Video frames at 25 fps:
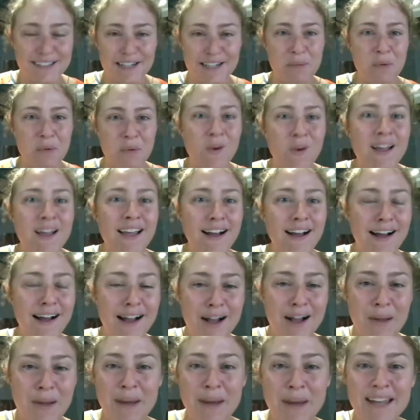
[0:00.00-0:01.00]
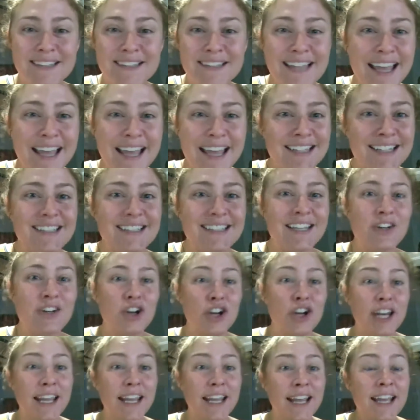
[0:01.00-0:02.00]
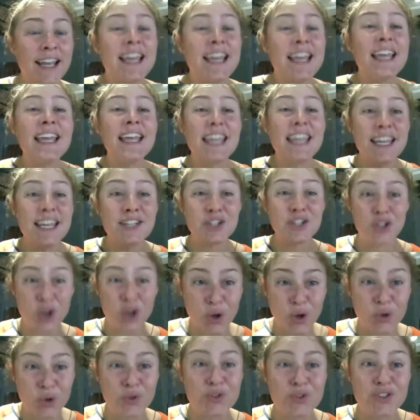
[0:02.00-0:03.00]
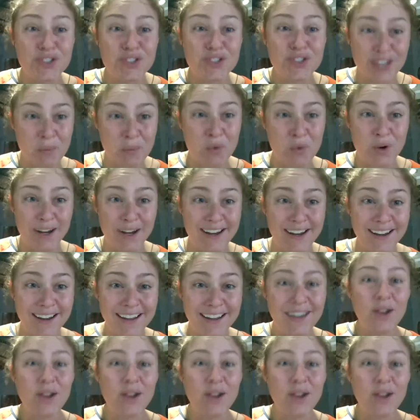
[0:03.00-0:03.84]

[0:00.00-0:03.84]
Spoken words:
anymore. And as Andy said earlier, it goes somewhere.